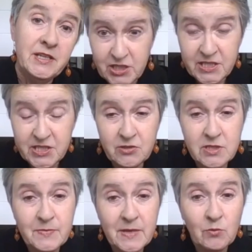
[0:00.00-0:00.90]
Shia
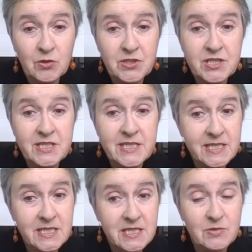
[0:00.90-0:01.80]
students may want to
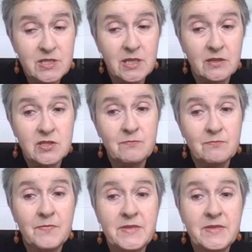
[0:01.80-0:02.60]
distance themselves from